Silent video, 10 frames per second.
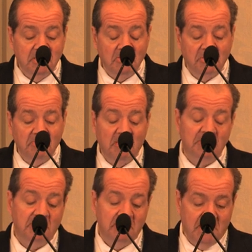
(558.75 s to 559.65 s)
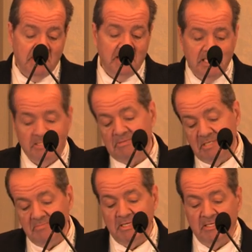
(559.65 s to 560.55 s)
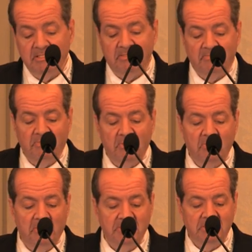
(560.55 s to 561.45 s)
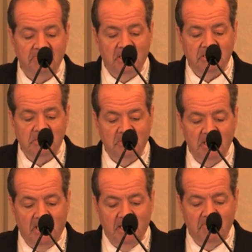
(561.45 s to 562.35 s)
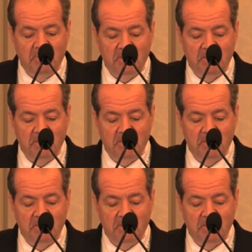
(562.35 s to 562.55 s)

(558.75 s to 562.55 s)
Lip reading: so sometimes we can't answer emails and phone calls as fast as we'd like.